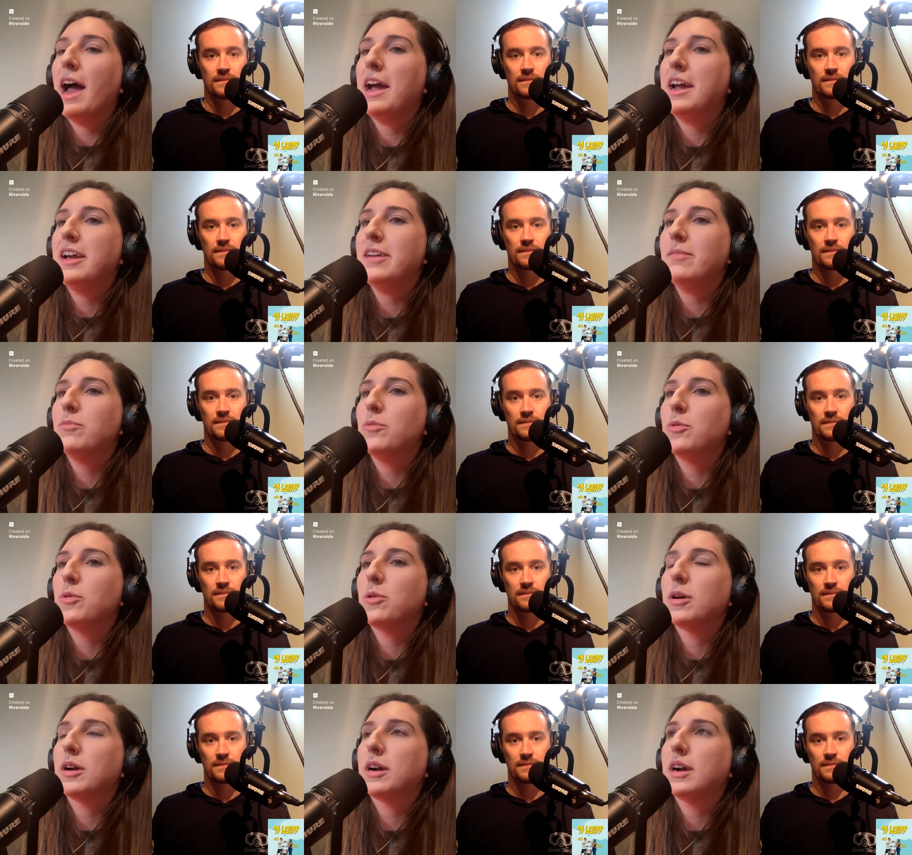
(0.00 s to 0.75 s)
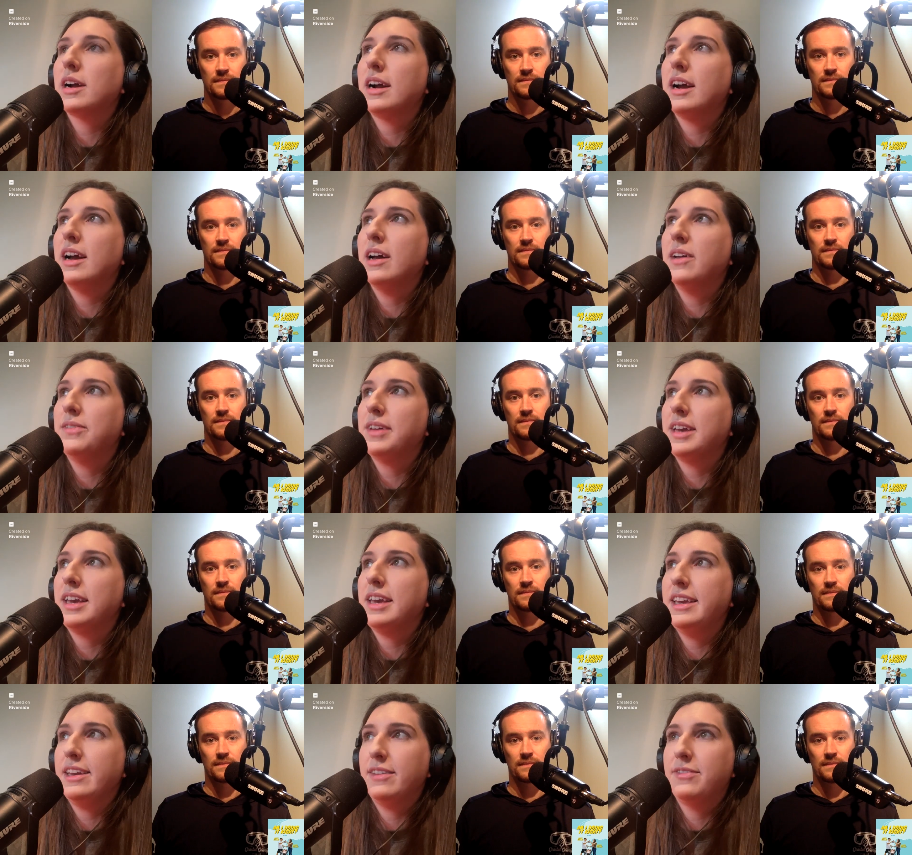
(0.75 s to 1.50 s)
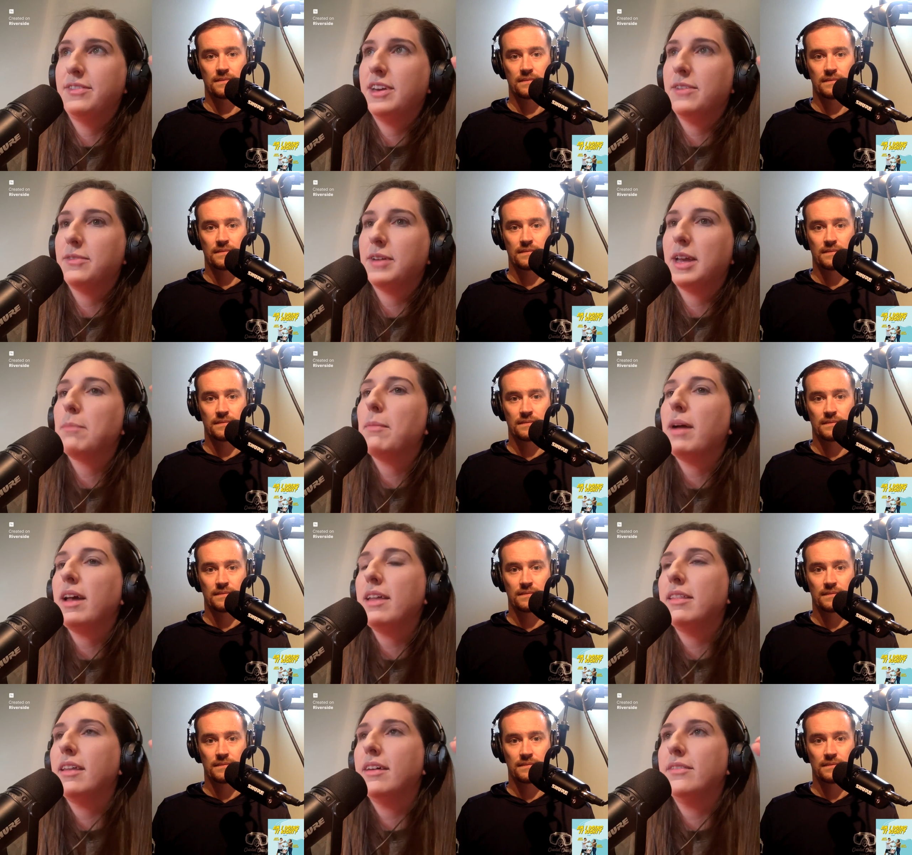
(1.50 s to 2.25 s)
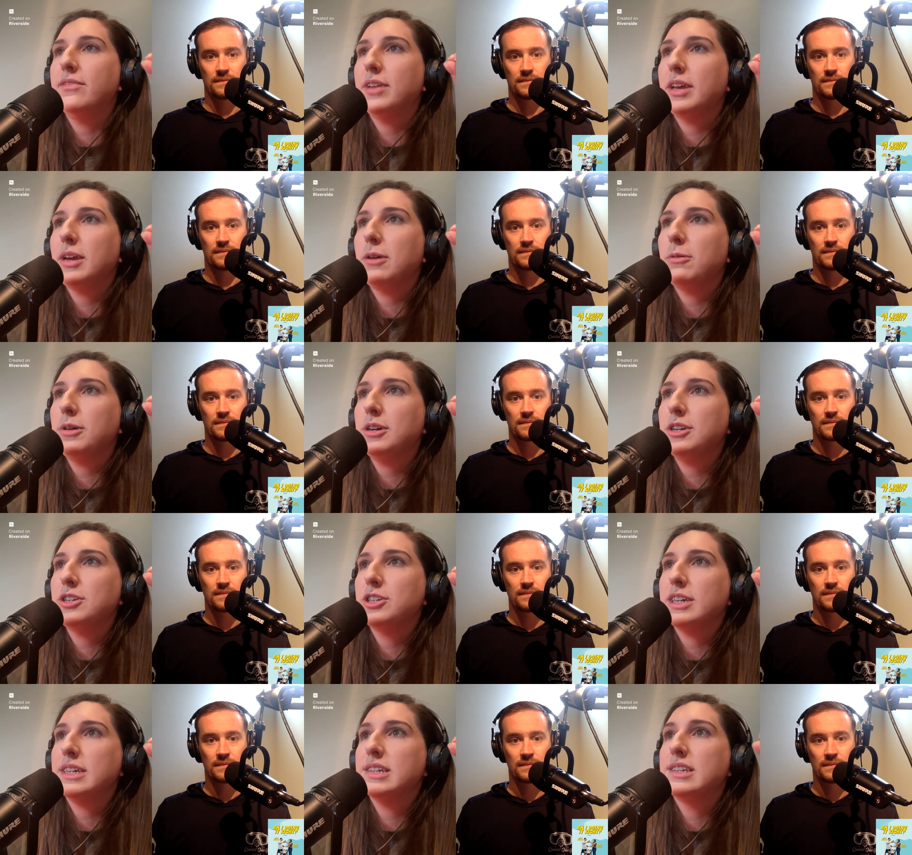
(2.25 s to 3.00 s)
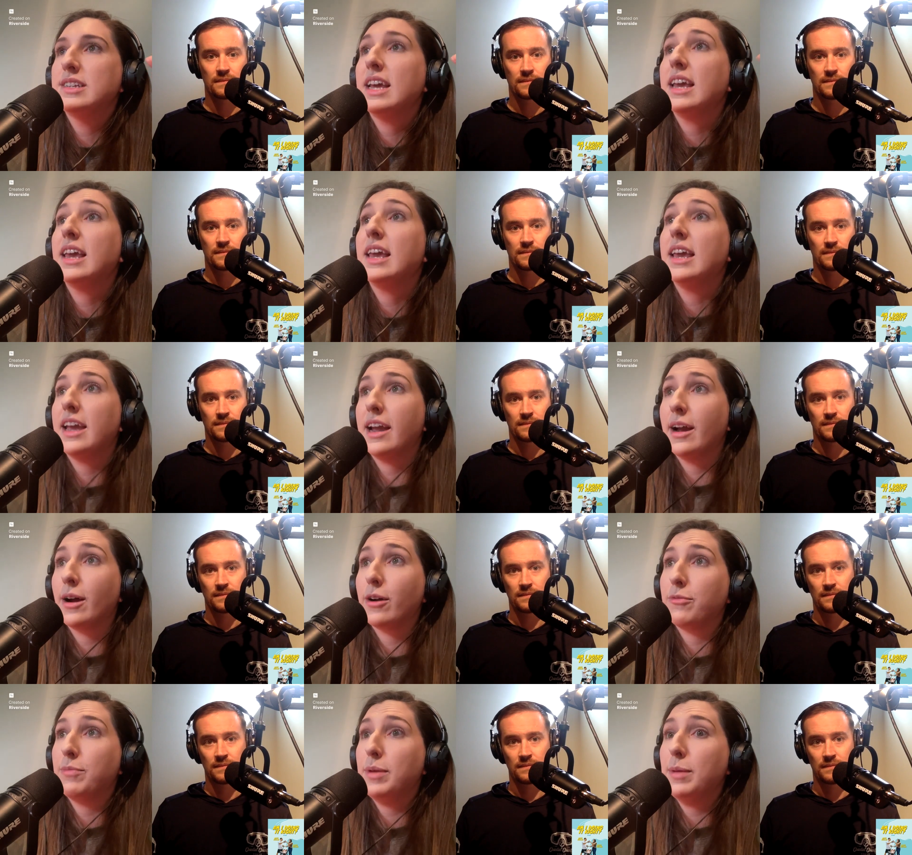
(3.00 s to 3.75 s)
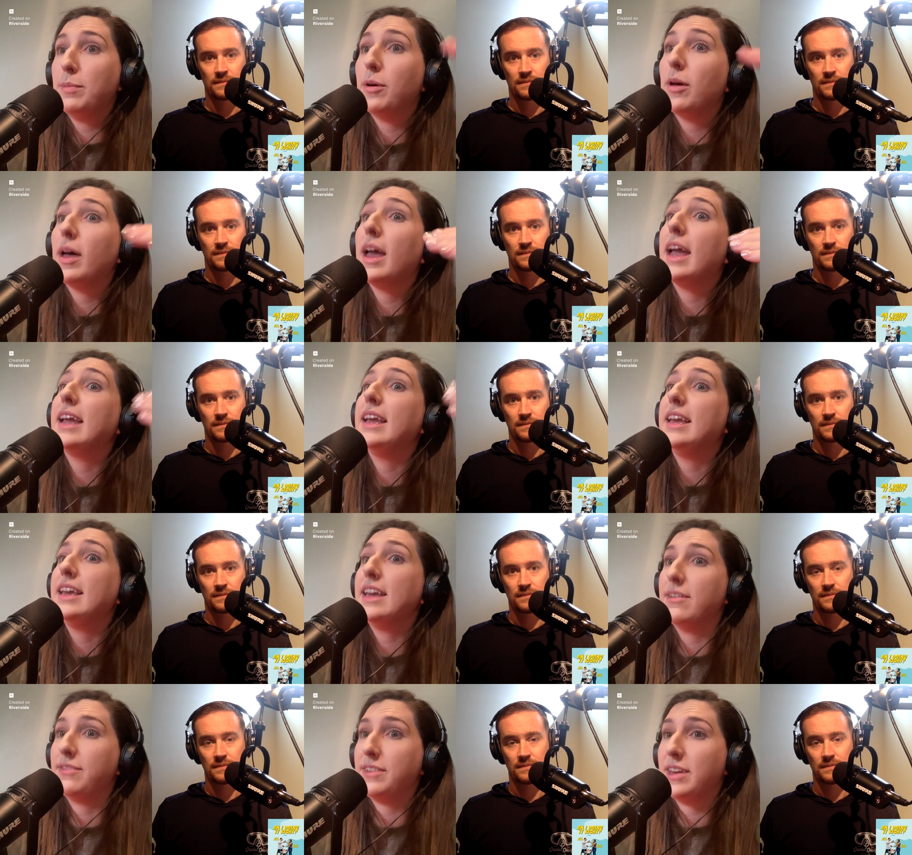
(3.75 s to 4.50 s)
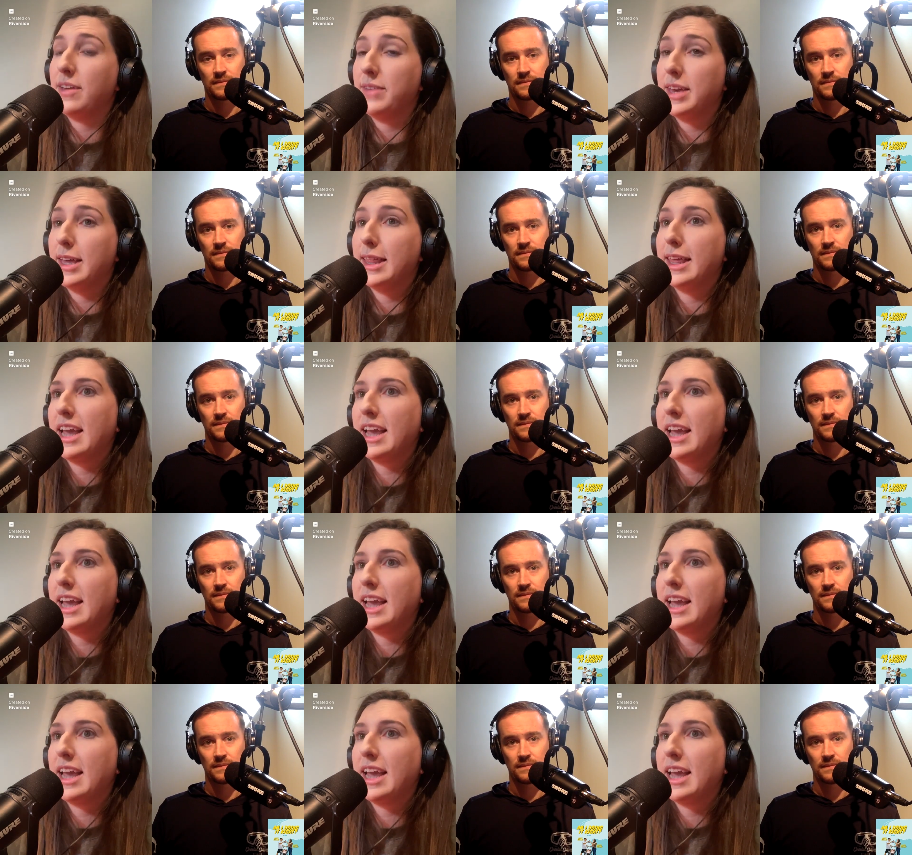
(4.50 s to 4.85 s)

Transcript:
Speaker 1: I am more of a gift giver. Like my love language is taking care of people and gift giving.